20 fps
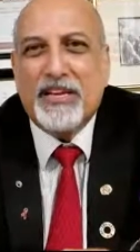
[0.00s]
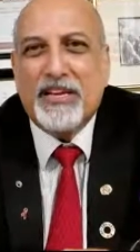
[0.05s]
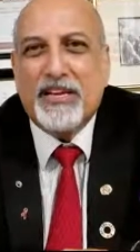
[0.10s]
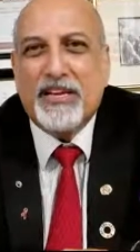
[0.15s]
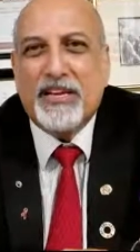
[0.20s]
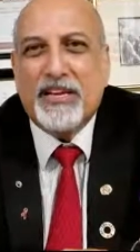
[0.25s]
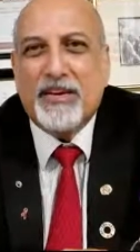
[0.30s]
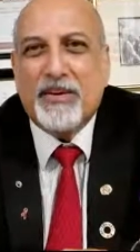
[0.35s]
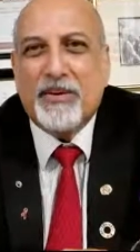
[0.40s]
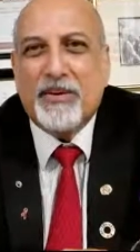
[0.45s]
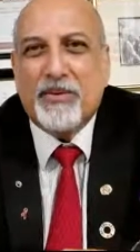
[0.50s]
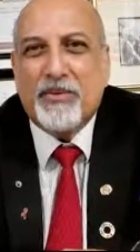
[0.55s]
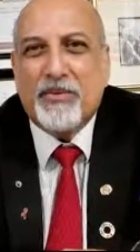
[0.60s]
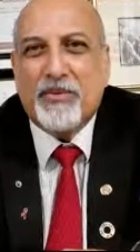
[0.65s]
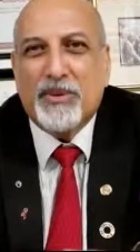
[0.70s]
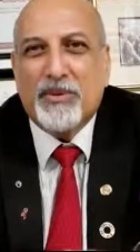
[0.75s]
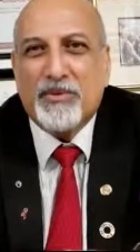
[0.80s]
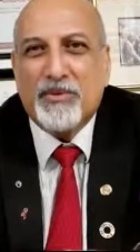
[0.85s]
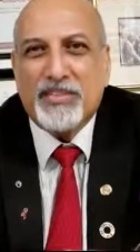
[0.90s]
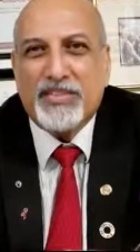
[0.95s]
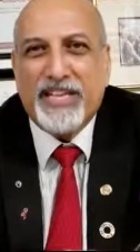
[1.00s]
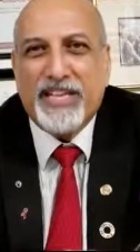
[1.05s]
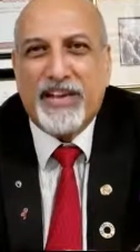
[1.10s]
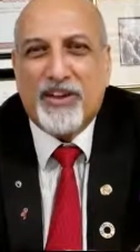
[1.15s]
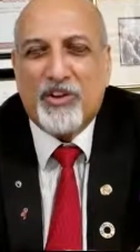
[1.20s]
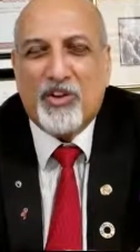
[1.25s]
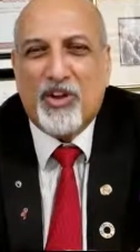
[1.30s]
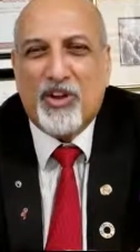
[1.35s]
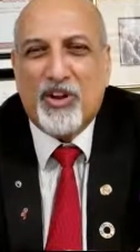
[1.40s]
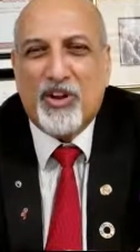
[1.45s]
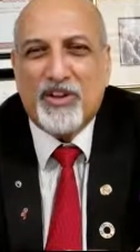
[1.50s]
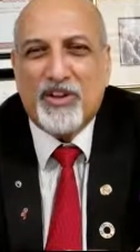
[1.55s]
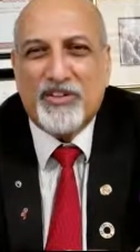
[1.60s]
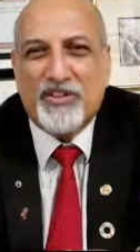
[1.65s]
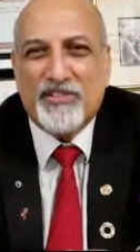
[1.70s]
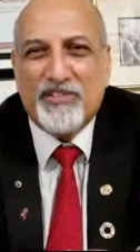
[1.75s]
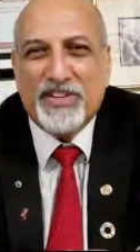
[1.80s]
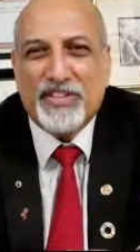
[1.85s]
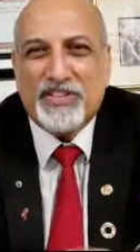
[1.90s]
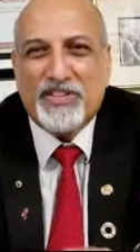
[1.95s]
what was then called
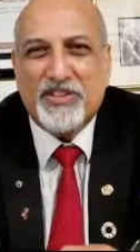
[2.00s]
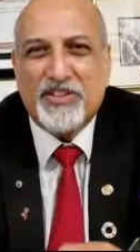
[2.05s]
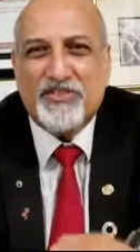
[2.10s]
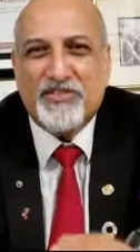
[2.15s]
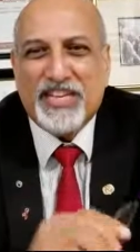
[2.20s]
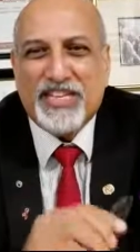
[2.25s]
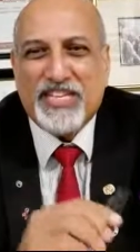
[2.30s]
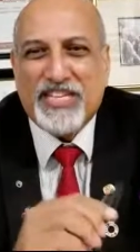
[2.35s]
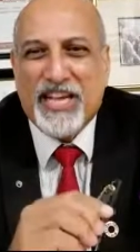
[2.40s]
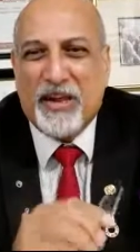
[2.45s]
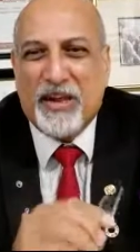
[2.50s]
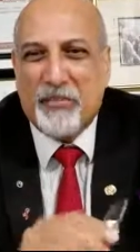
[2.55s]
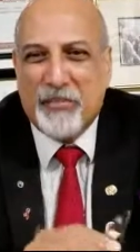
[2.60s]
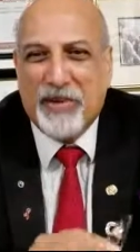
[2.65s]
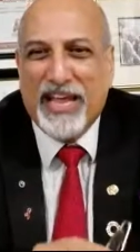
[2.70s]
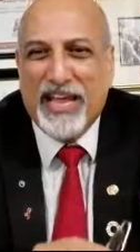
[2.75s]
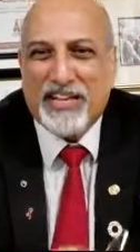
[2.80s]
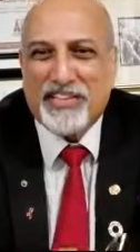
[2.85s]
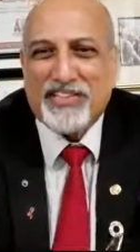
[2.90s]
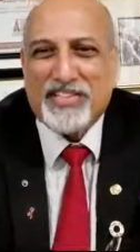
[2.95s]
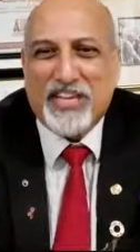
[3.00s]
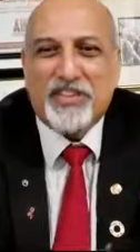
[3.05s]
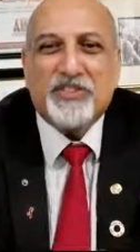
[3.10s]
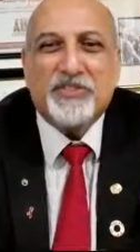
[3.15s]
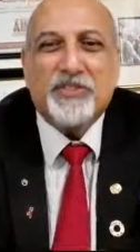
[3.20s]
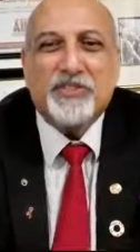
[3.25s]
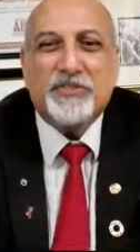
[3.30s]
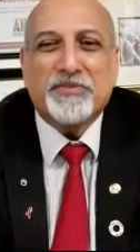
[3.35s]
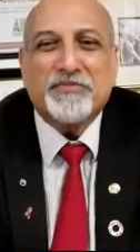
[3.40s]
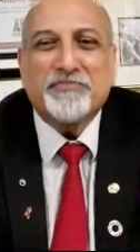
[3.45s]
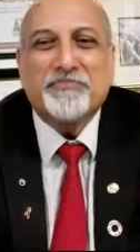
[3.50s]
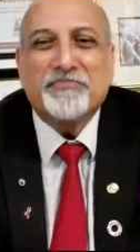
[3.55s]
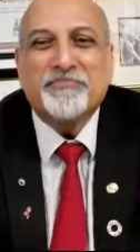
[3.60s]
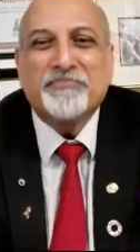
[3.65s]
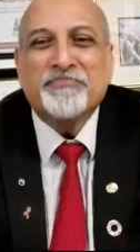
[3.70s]
University of Natal Black Section.